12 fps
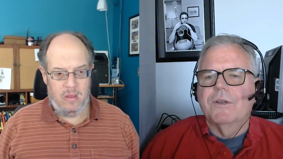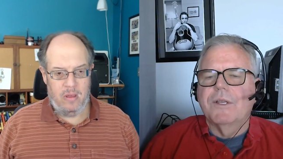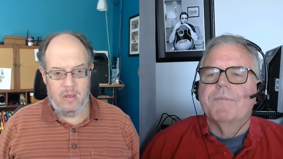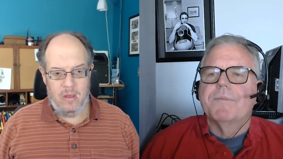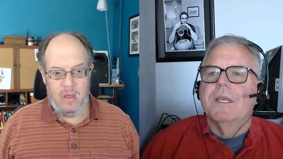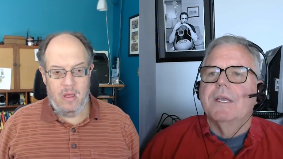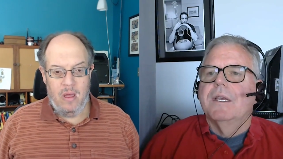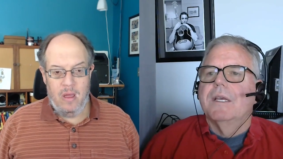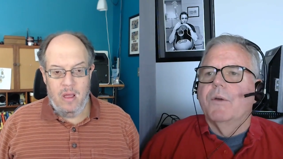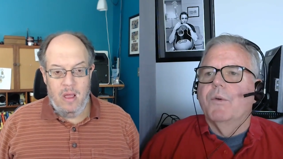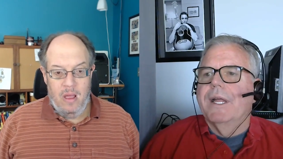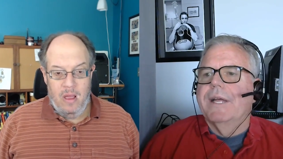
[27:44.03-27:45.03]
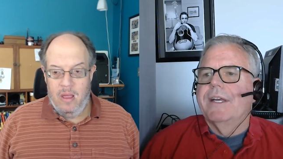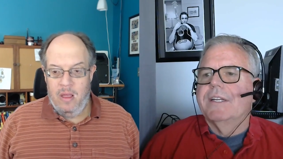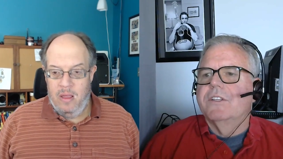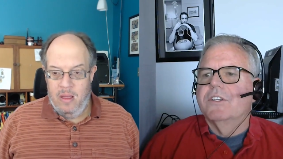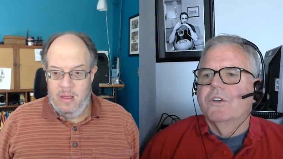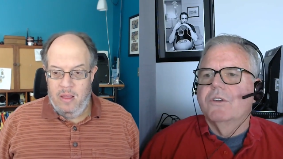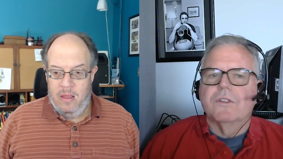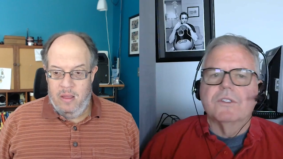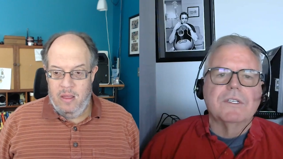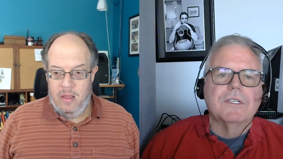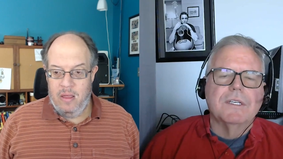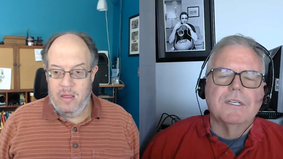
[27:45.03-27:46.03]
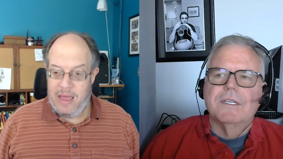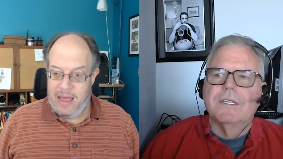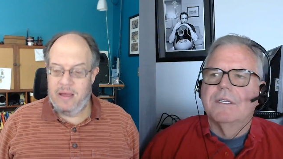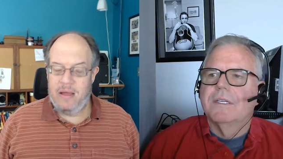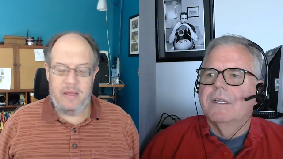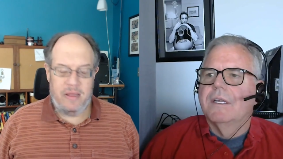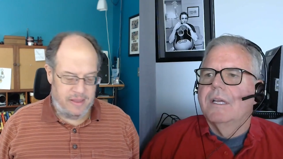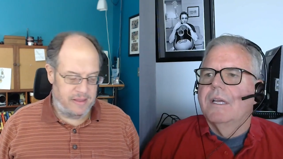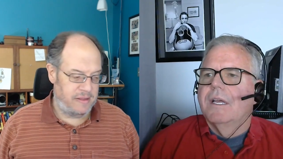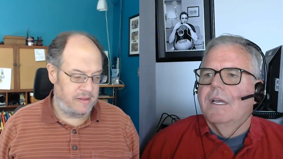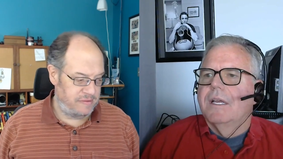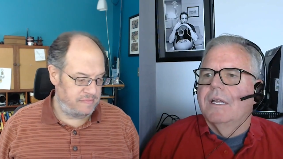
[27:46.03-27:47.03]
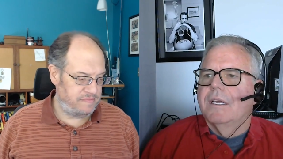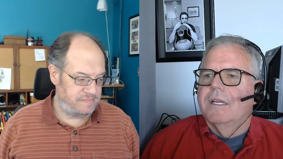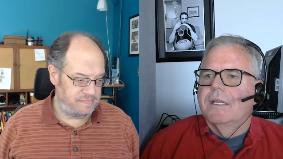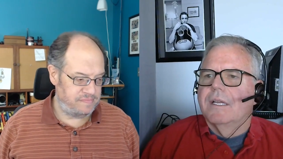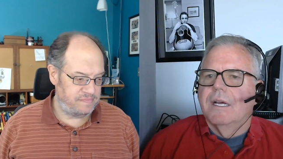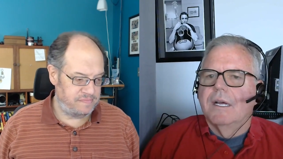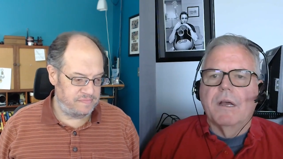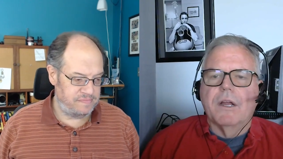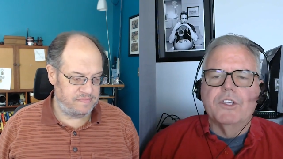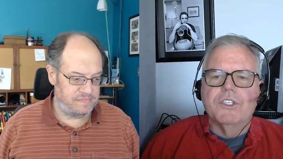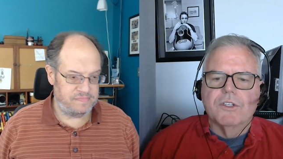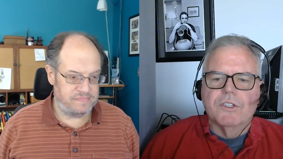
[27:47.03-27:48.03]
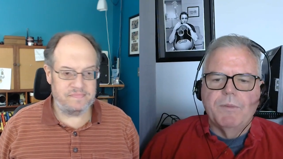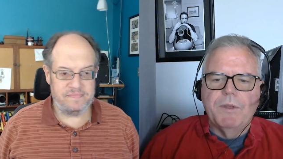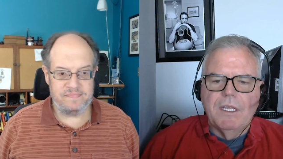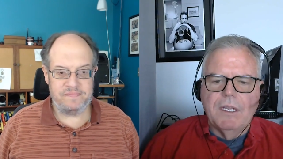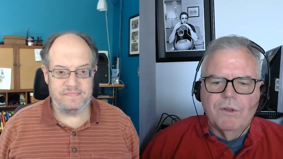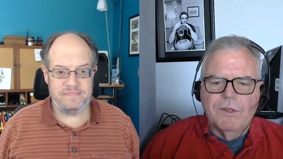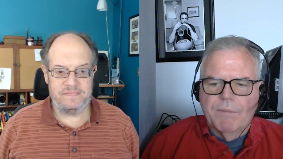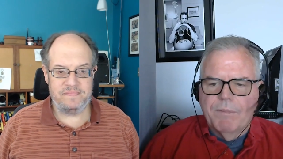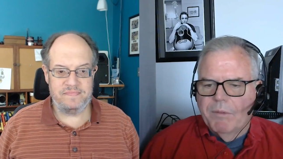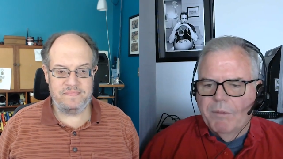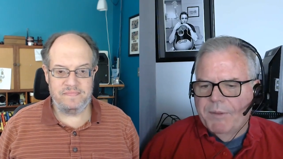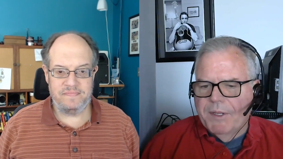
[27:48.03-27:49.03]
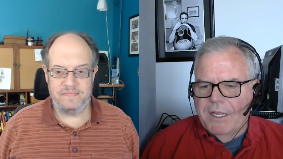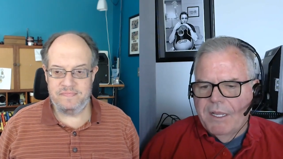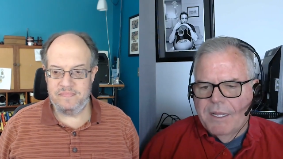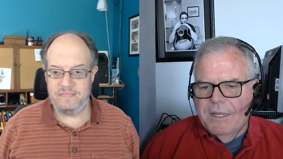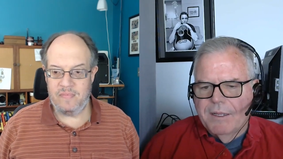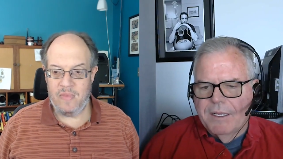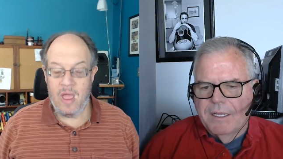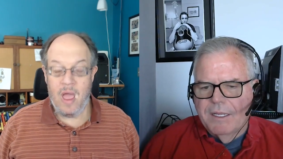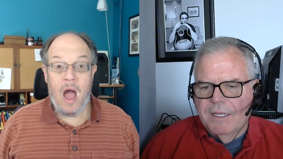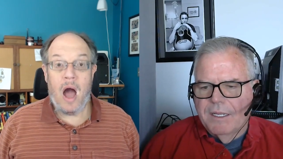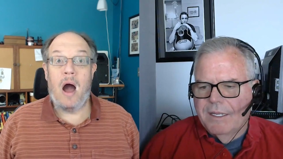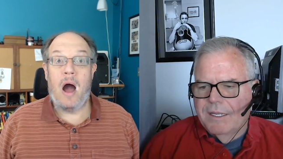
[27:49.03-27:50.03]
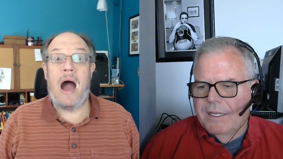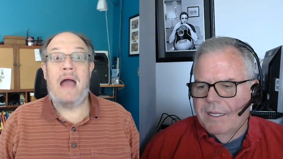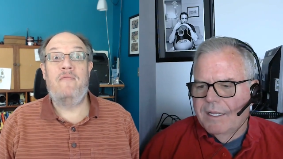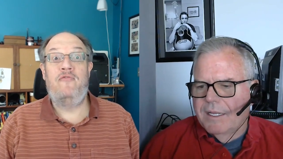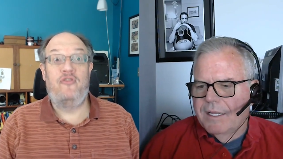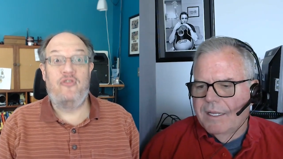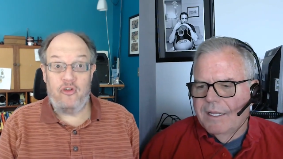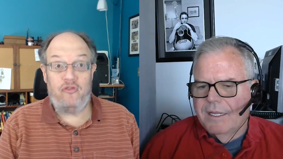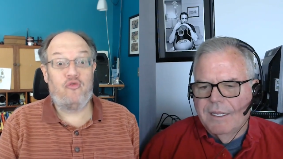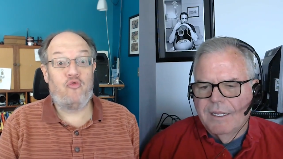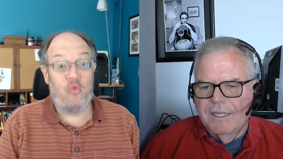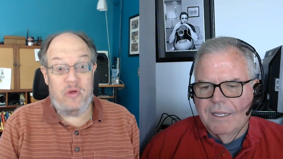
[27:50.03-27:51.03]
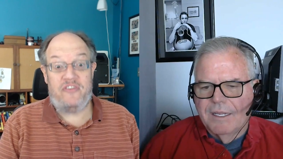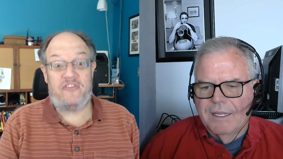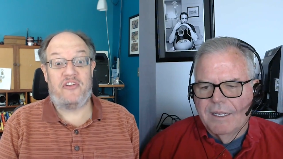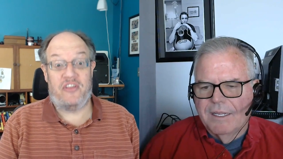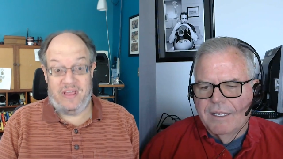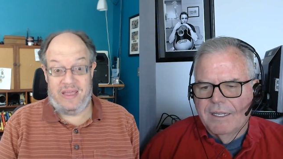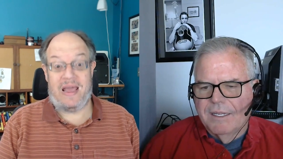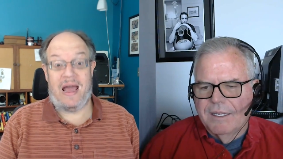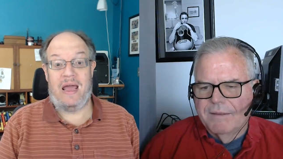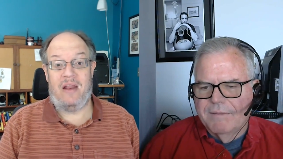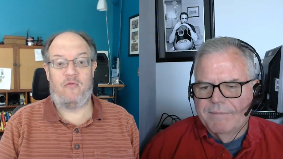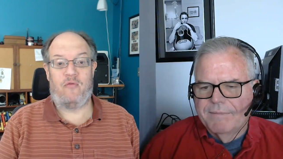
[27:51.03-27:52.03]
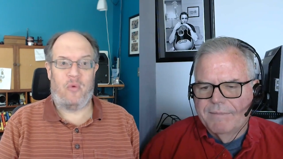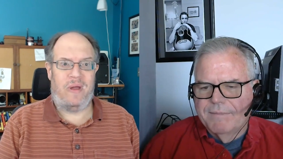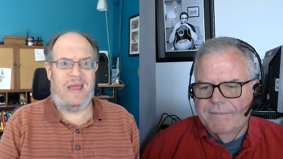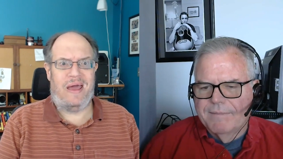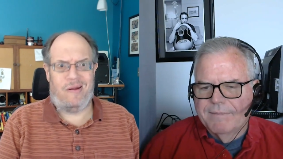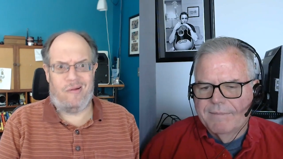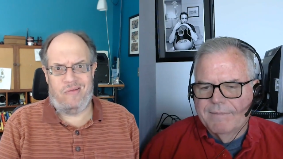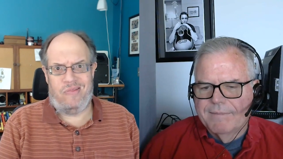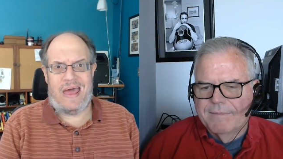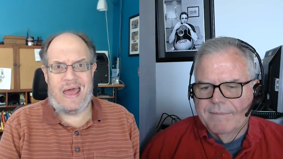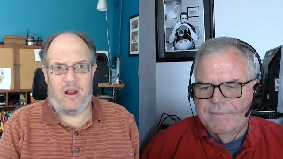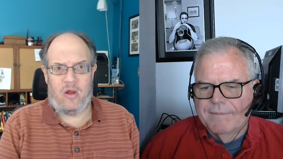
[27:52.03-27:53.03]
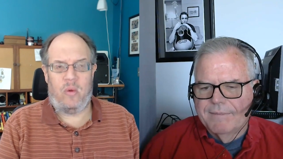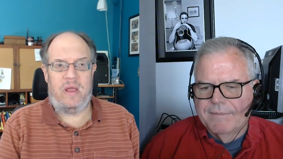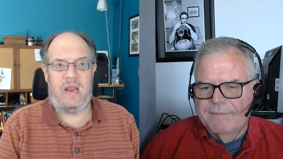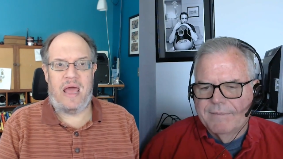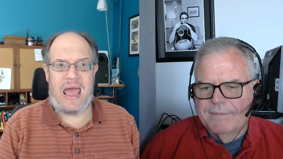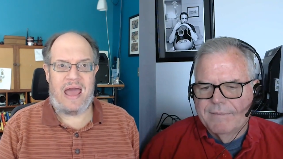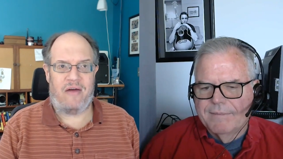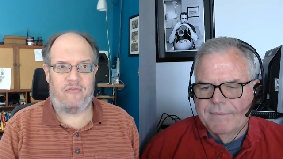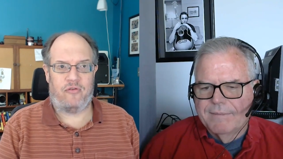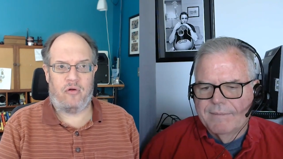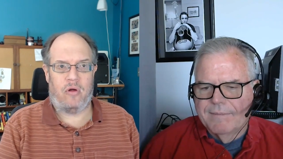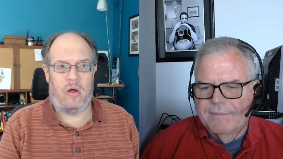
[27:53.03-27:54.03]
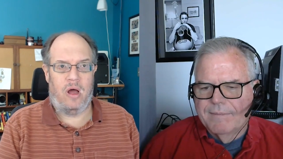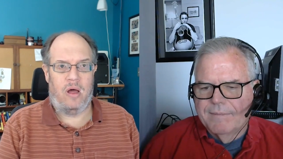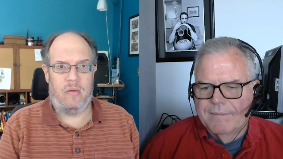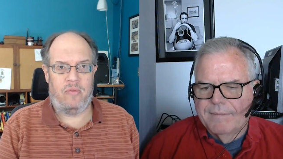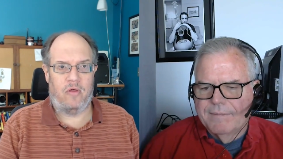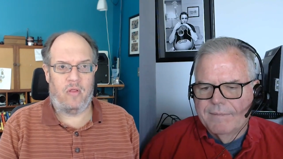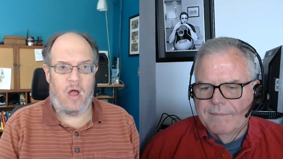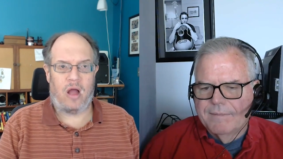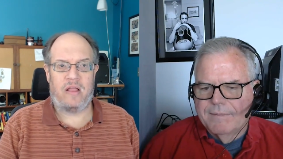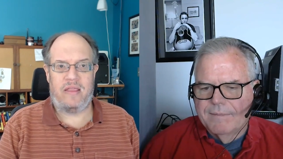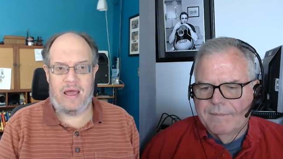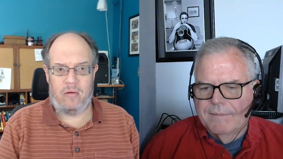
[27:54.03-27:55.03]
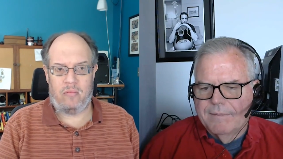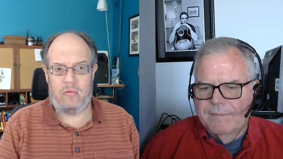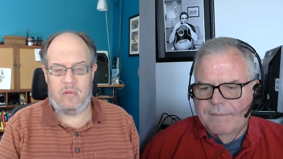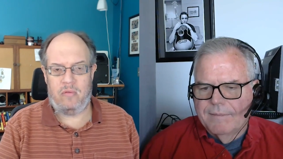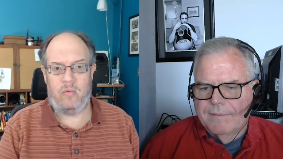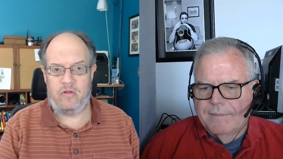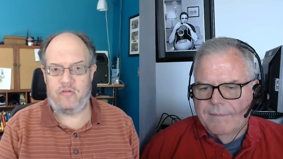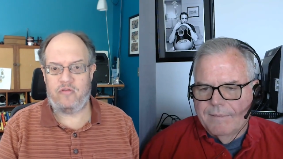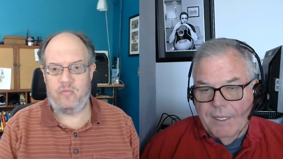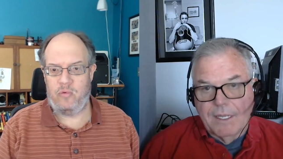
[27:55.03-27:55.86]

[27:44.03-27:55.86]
Speaker 1: Okay, I will add that to the show notes. Yeah. Uh, are you still speaking? Doing a lot of public speaking?
Speaker 2: Uh, I've just recently kind of re-entered that arena after uh, the lockdown, which